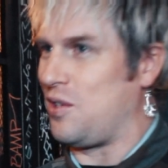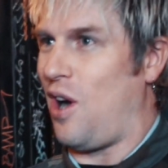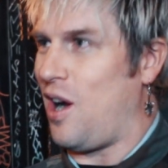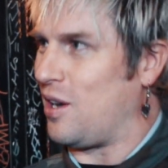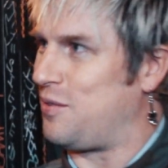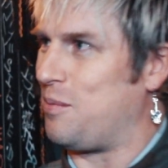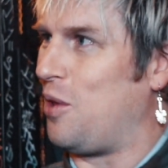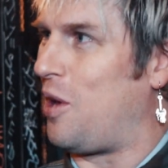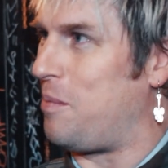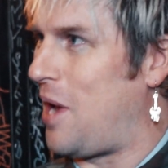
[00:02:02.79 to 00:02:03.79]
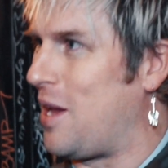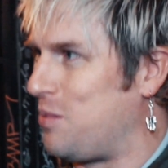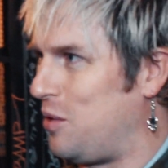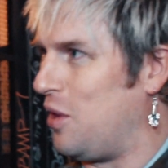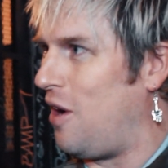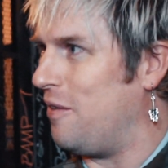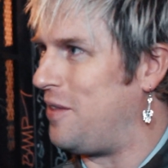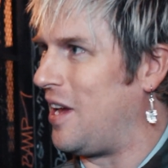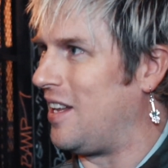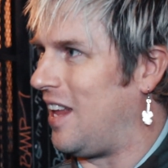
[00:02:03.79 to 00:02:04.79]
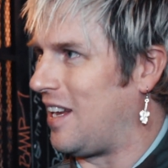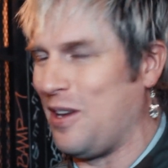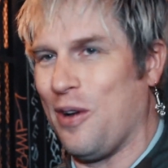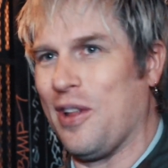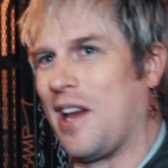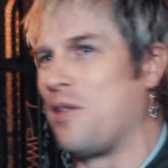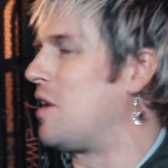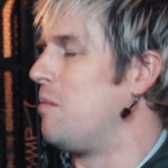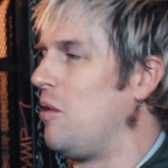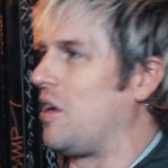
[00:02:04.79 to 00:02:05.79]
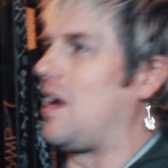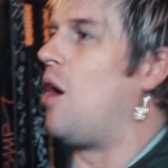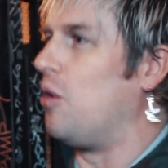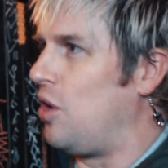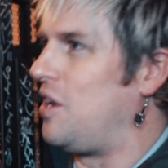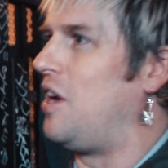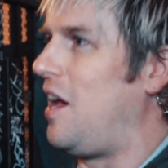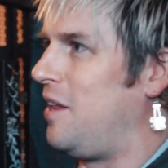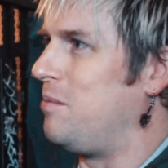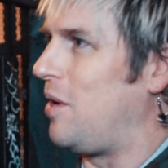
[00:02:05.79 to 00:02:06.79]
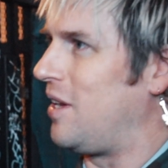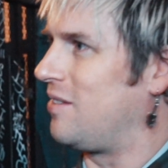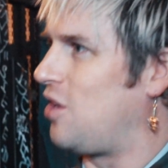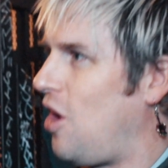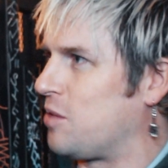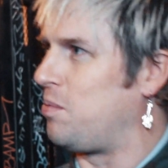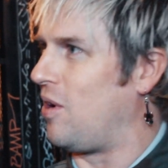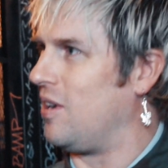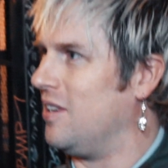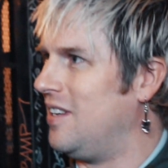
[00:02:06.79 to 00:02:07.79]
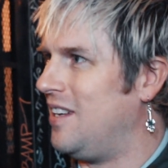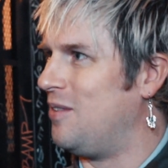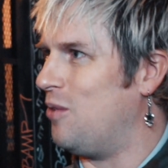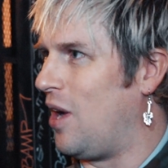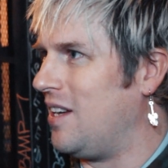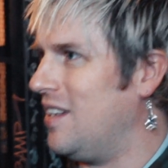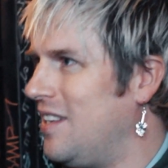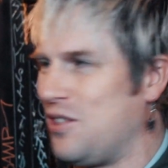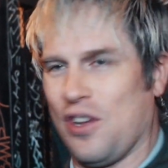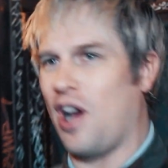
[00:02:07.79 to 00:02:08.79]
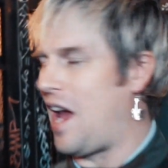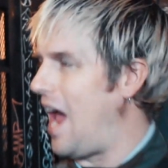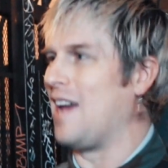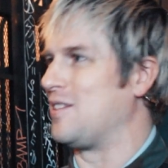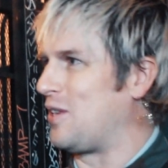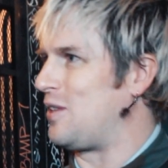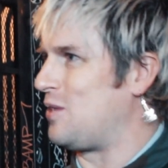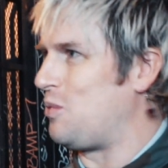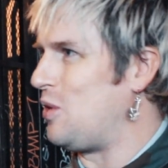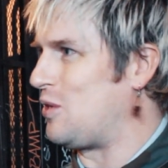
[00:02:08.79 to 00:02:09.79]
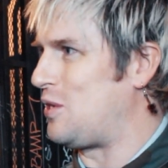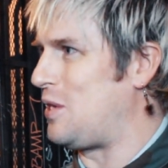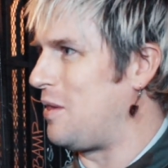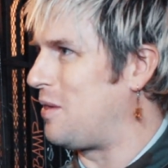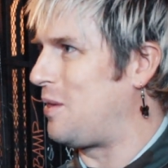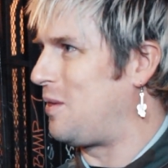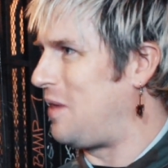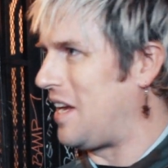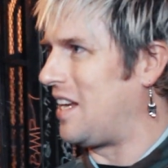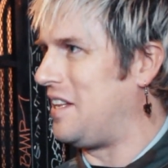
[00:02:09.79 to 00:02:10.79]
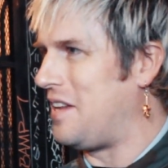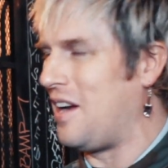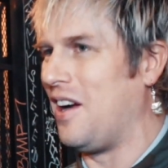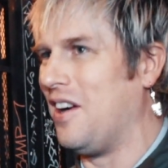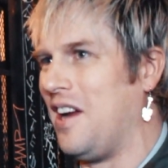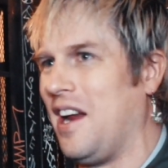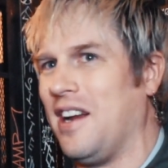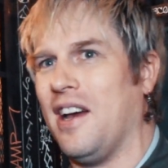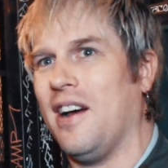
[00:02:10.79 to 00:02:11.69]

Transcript: songs from a lot of bands we love that, like, like I think about like Out on an Island by Coxbar, right? The song has like this weird synth thing in there, and